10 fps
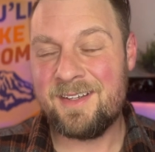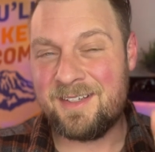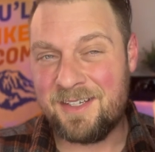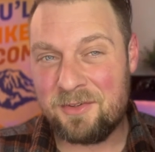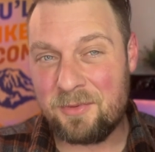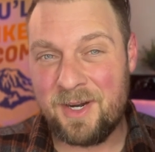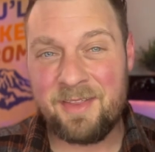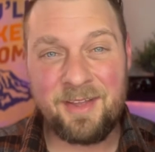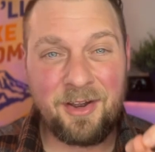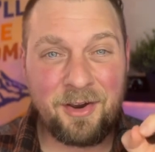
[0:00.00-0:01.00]
get
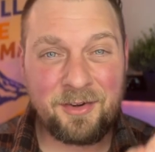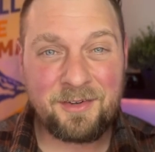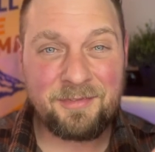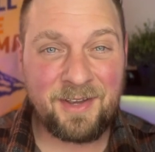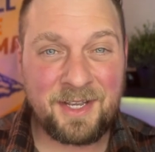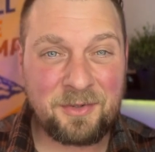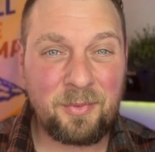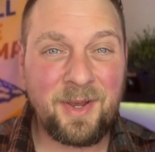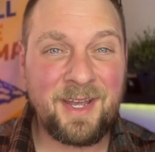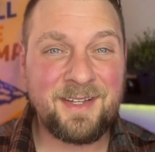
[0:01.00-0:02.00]
ready, they are going to find a
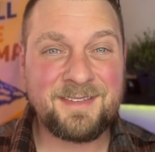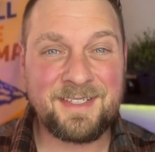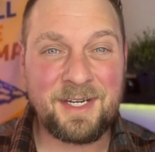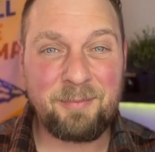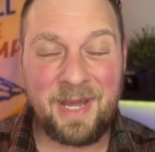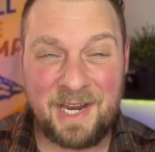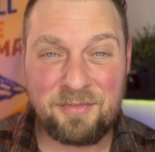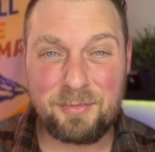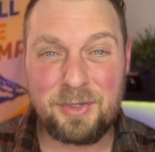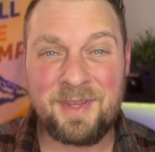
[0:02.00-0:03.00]
way to get it back
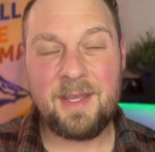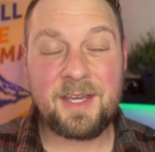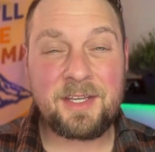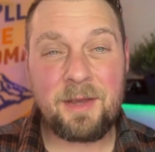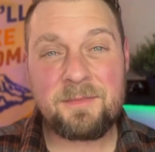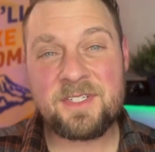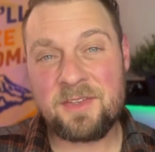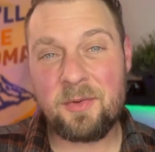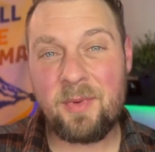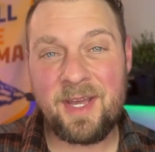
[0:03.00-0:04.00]
from you, and that it comes
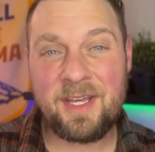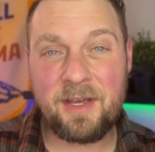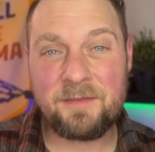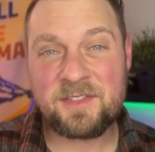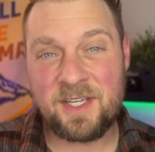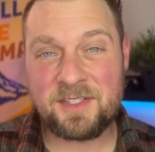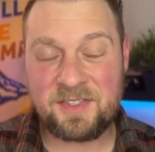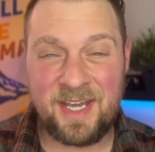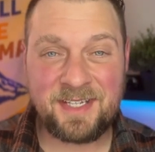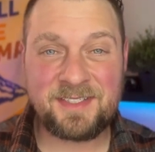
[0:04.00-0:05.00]
in the way of sales
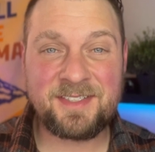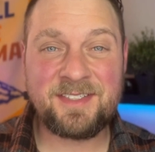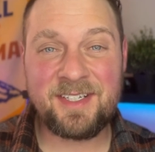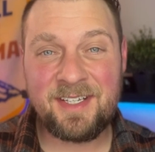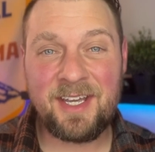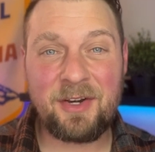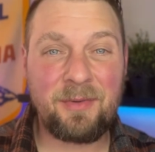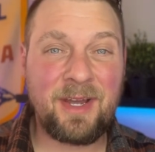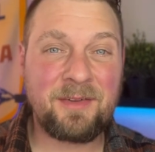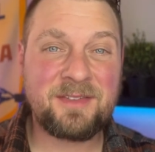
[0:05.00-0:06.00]
tax, sitting at
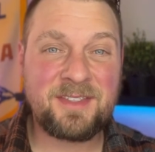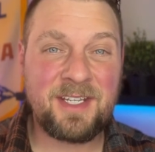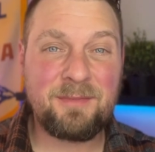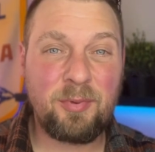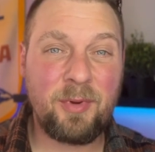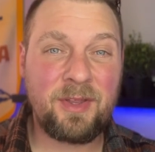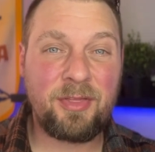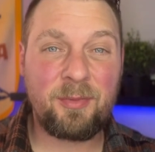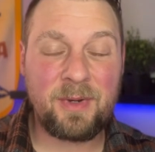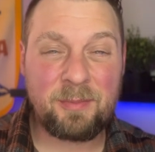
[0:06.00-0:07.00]
around
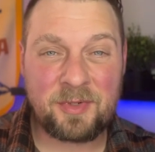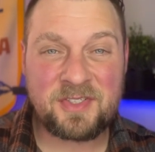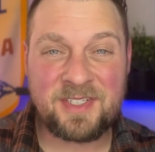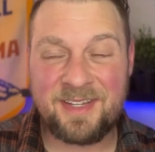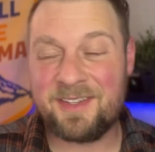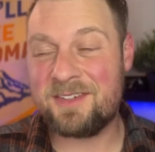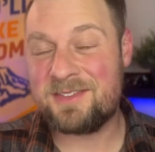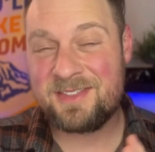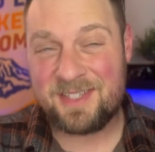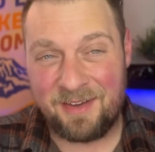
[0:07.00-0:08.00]
10.3%.
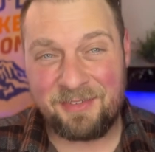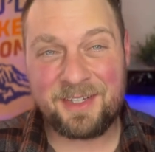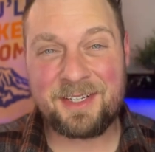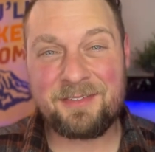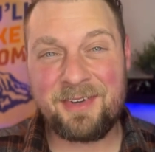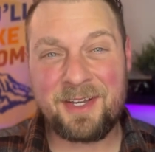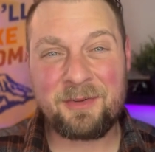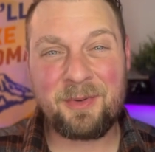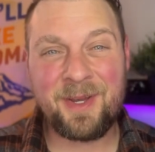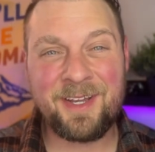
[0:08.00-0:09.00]
They're definitely going to find
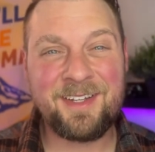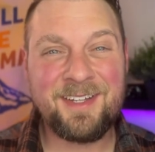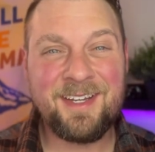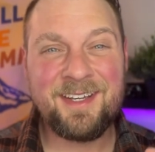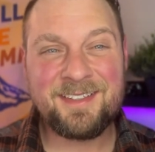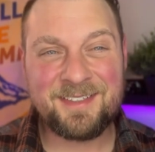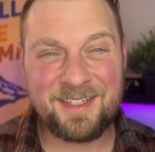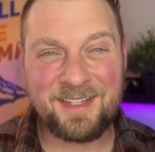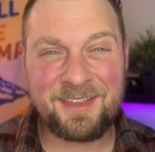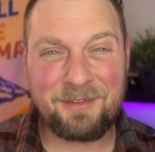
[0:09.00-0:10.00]
a way to
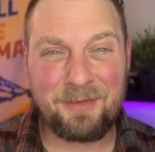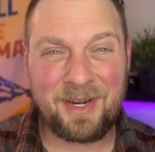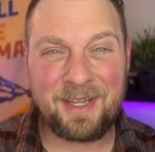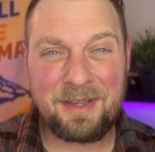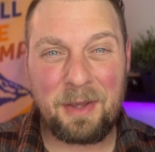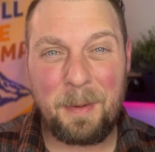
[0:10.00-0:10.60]
get their money